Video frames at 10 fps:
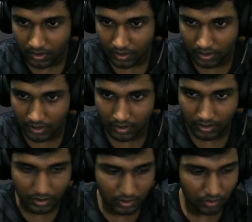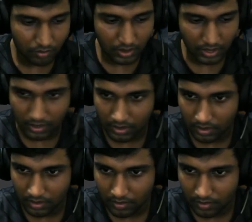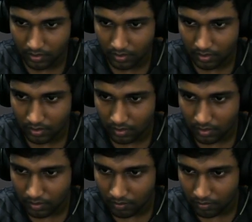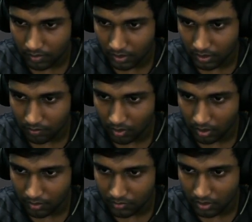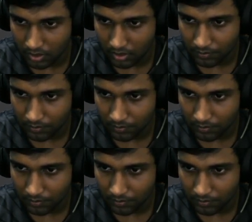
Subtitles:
and duplicate it. Plug it to the bottom slot.